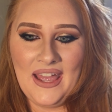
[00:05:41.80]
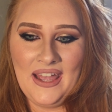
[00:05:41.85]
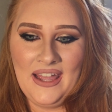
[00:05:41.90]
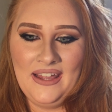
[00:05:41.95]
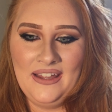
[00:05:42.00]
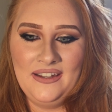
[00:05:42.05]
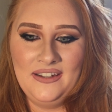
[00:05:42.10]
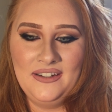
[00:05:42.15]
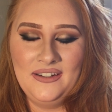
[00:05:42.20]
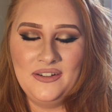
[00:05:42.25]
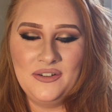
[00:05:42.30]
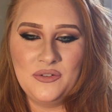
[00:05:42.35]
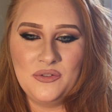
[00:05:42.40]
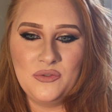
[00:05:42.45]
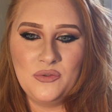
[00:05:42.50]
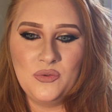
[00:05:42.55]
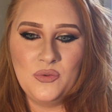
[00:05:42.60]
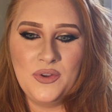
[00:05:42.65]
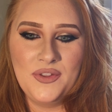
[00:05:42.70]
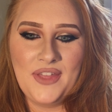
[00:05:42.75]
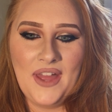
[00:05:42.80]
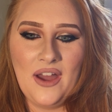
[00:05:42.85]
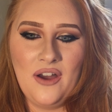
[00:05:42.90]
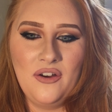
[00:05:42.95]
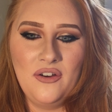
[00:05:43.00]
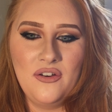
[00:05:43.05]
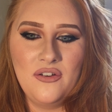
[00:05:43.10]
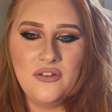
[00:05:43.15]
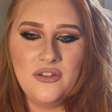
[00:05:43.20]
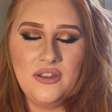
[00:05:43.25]
and
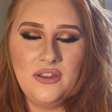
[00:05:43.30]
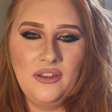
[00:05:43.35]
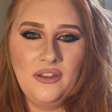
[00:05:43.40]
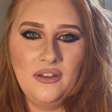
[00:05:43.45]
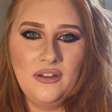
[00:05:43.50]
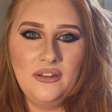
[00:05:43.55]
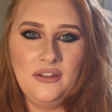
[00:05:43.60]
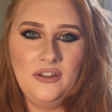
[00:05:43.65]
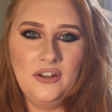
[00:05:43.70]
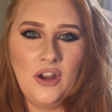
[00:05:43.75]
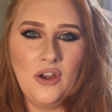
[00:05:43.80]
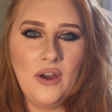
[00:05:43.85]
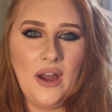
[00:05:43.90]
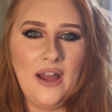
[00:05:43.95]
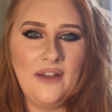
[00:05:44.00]
without you know